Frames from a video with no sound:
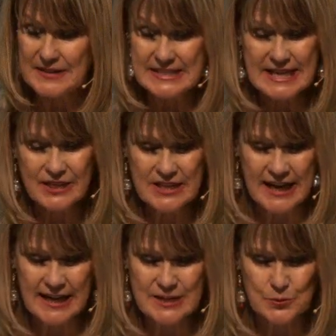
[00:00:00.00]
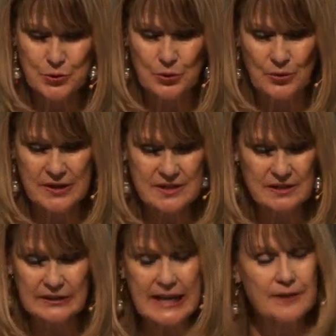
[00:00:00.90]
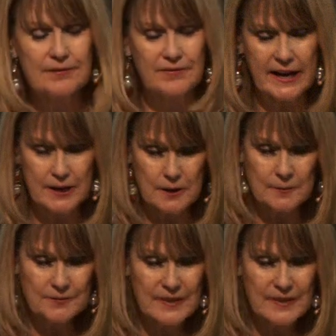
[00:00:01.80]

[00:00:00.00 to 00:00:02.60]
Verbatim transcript: Death and Hades were thrown into the lake of fire.